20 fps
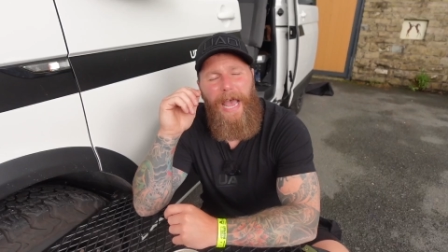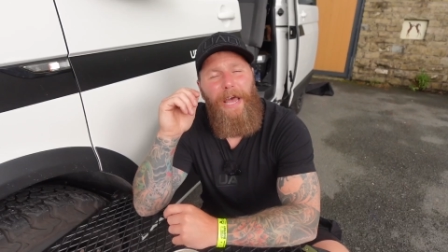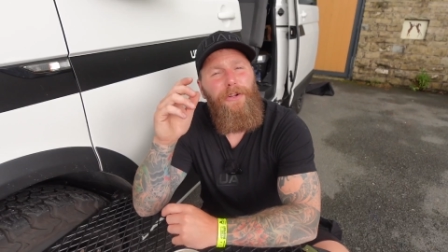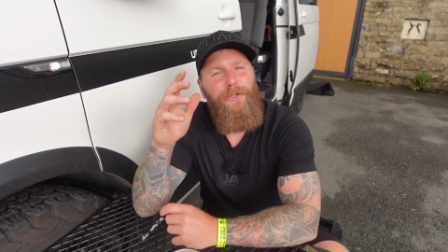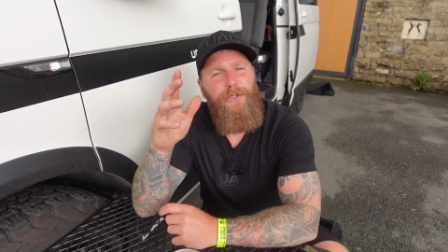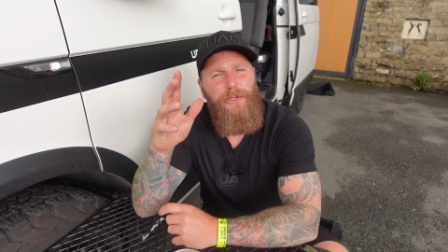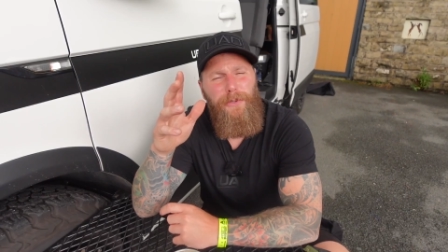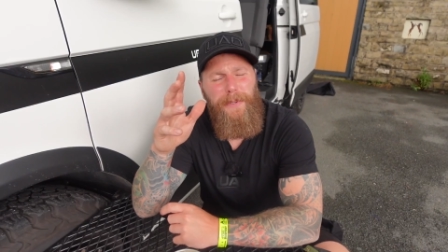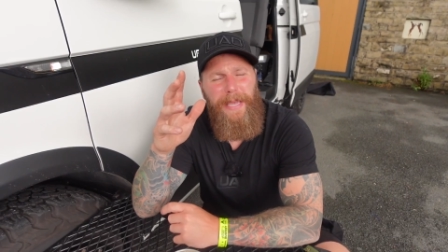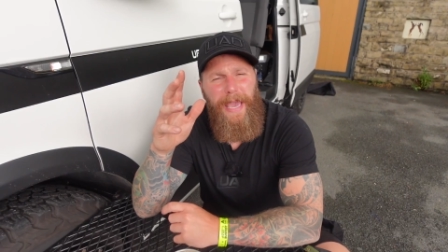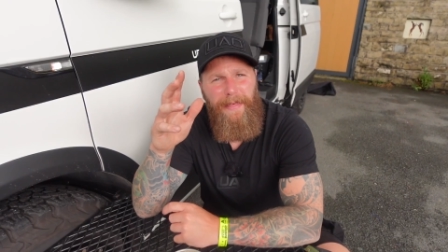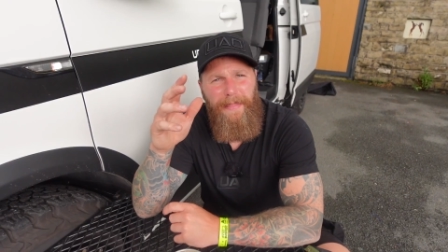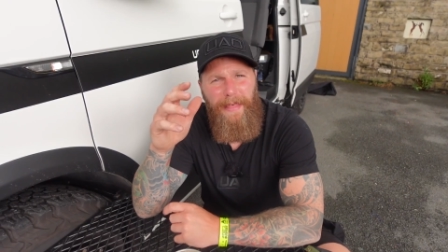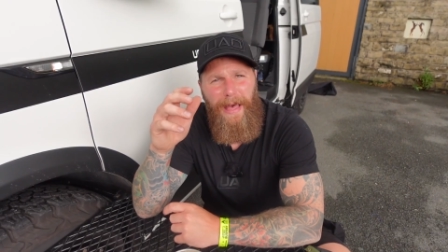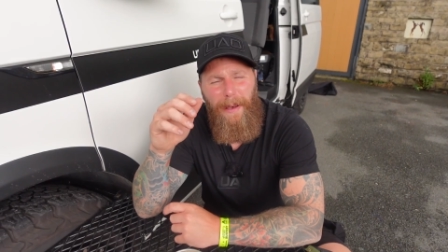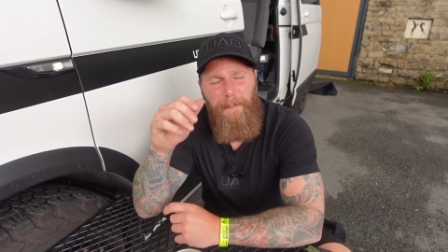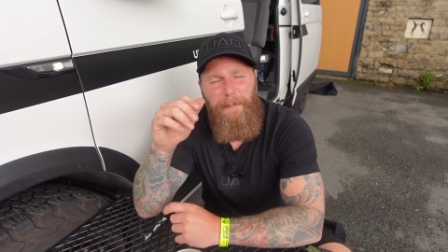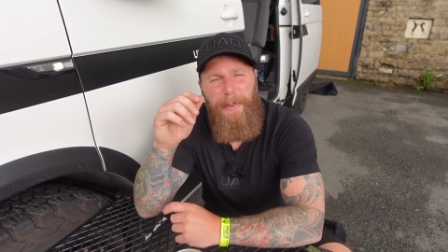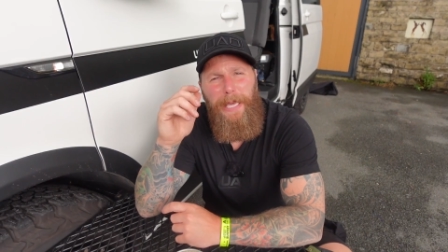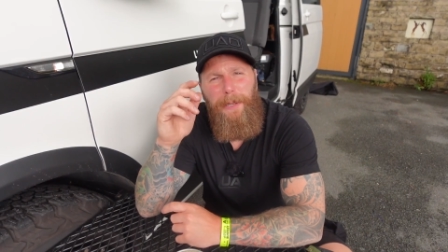And I do get
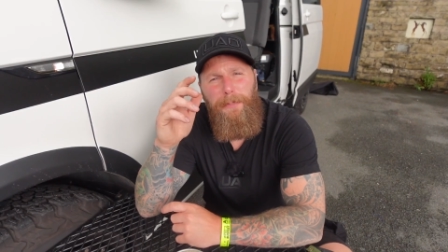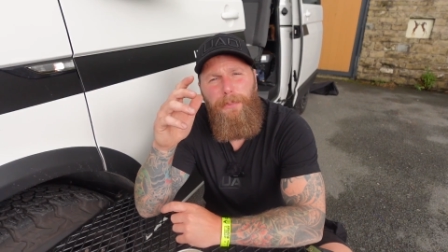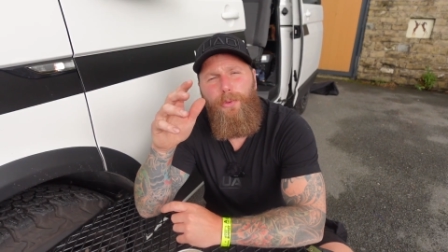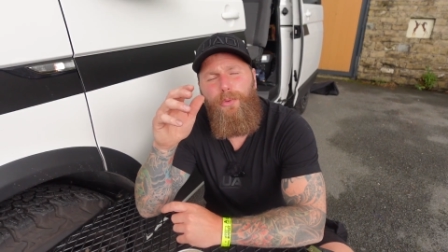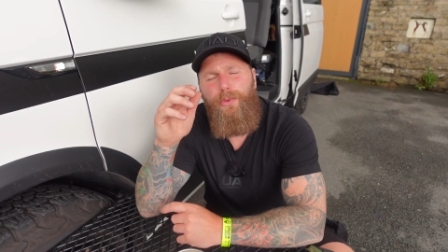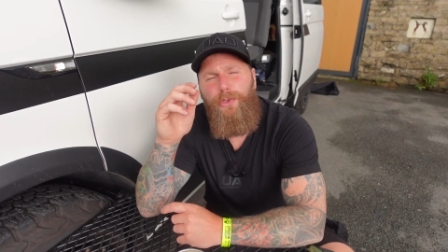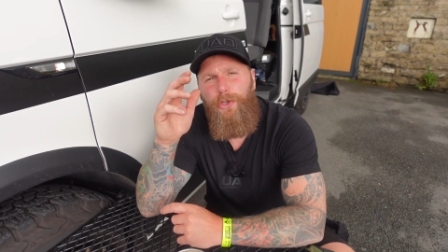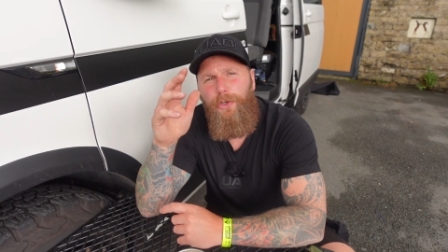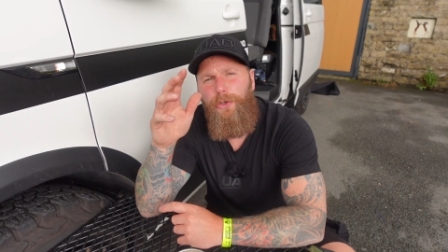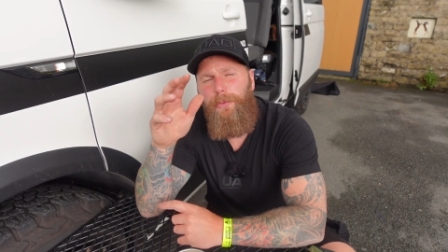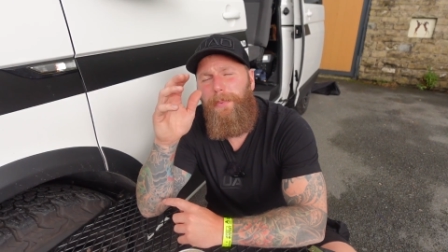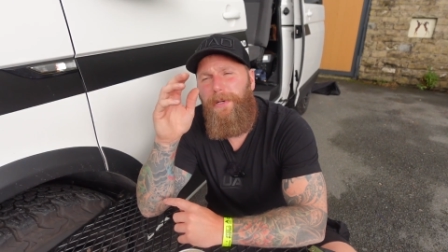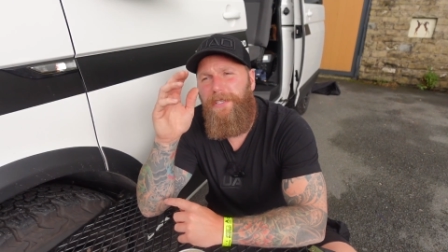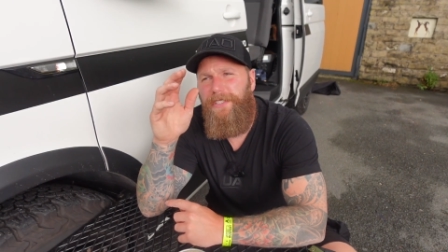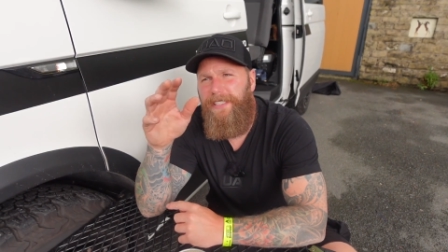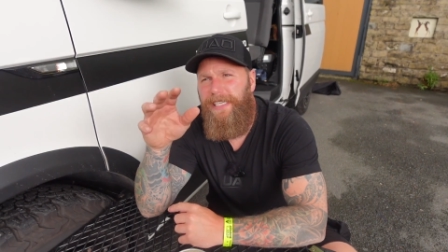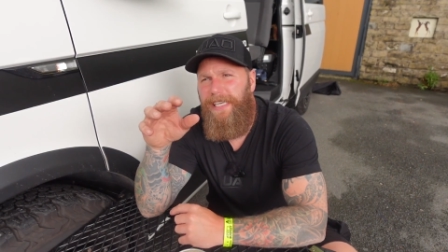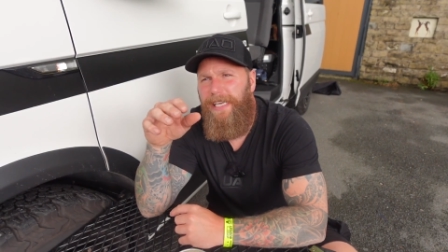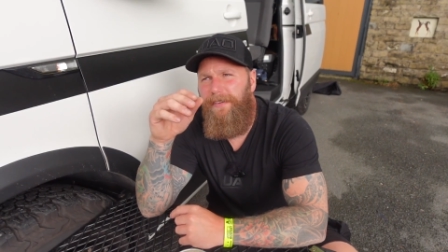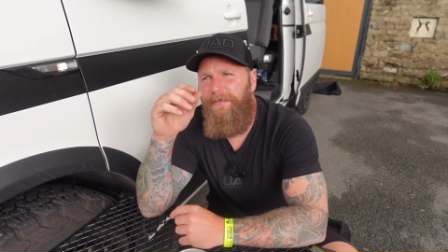that. People do
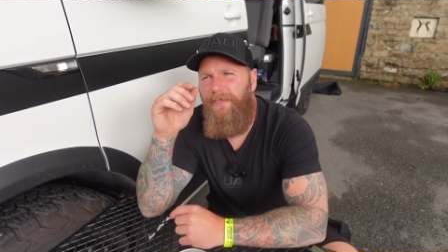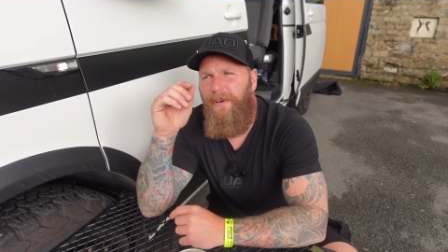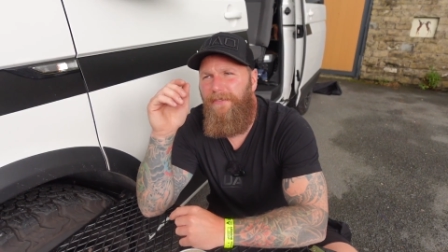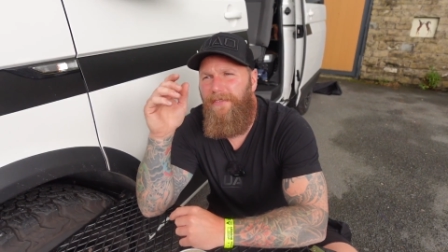perceive